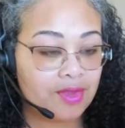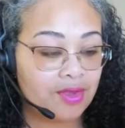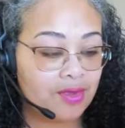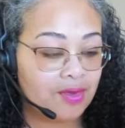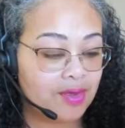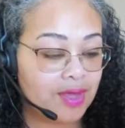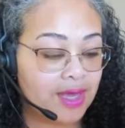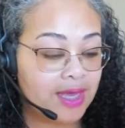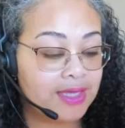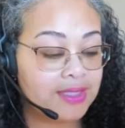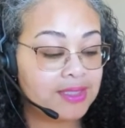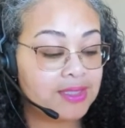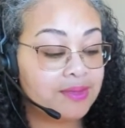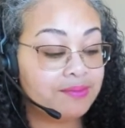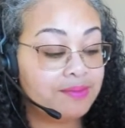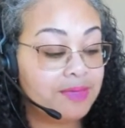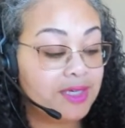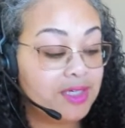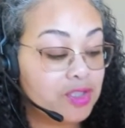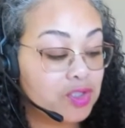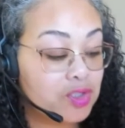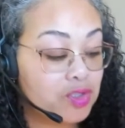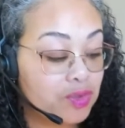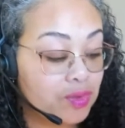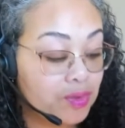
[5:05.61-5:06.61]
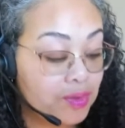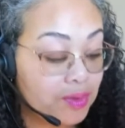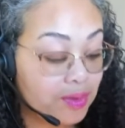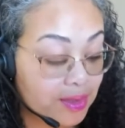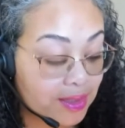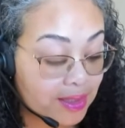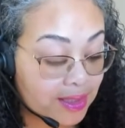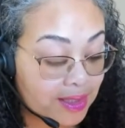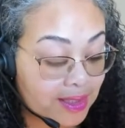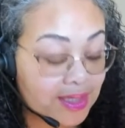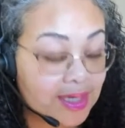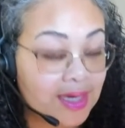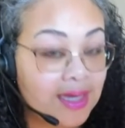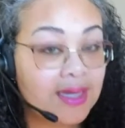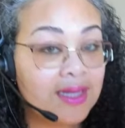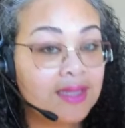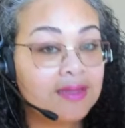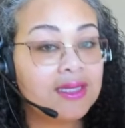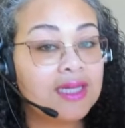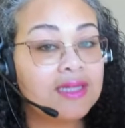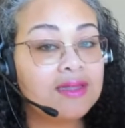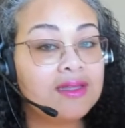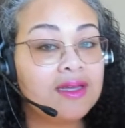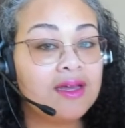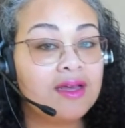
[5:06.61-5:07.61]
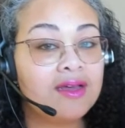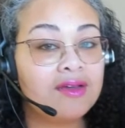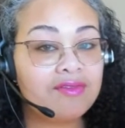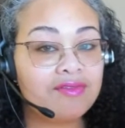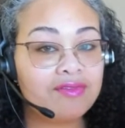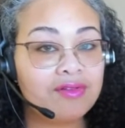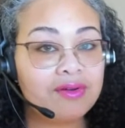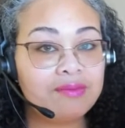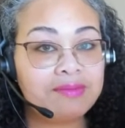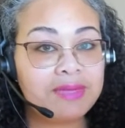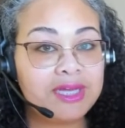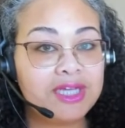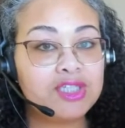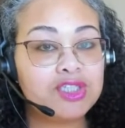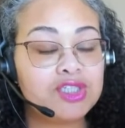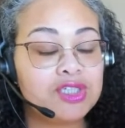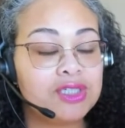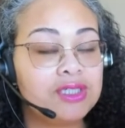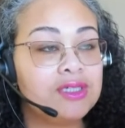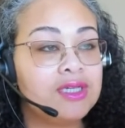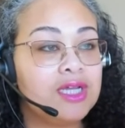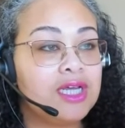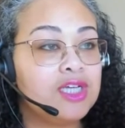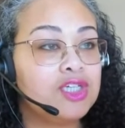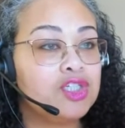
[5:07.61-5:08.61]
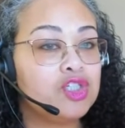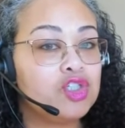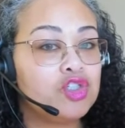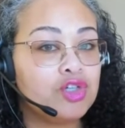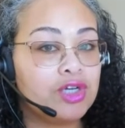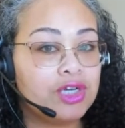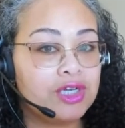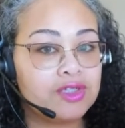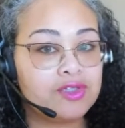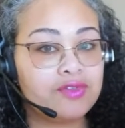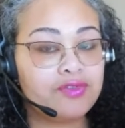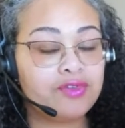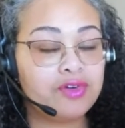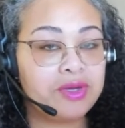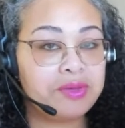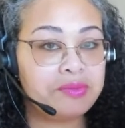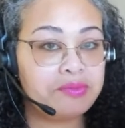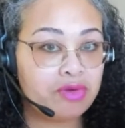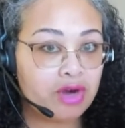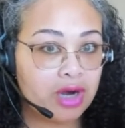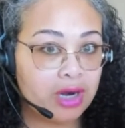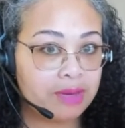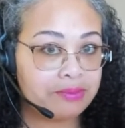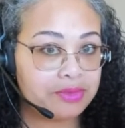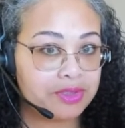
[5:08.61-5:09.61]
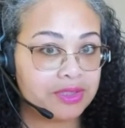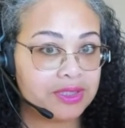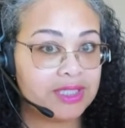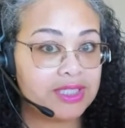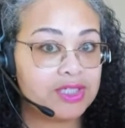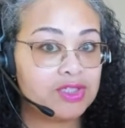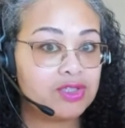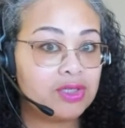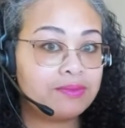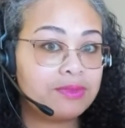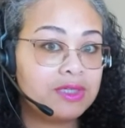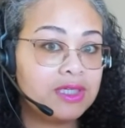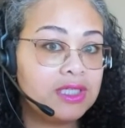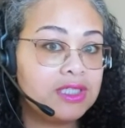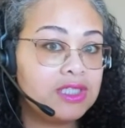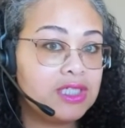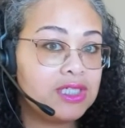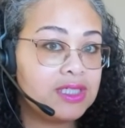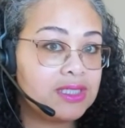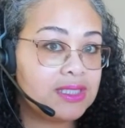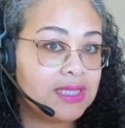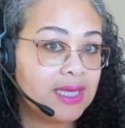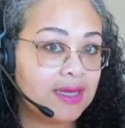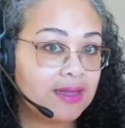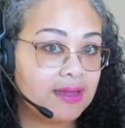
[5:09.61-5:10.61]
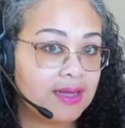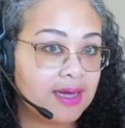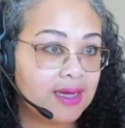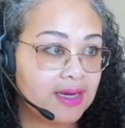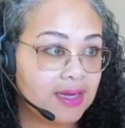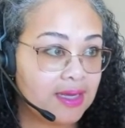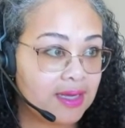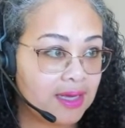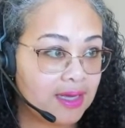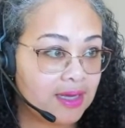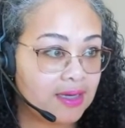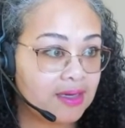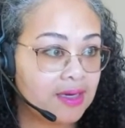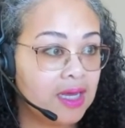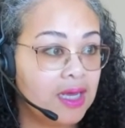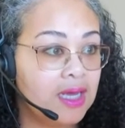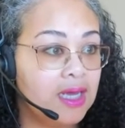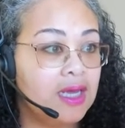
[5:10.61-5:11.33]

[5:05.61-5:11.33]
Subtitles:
okay, to make sure that the information is transferring properly. So I'm going to just say that again.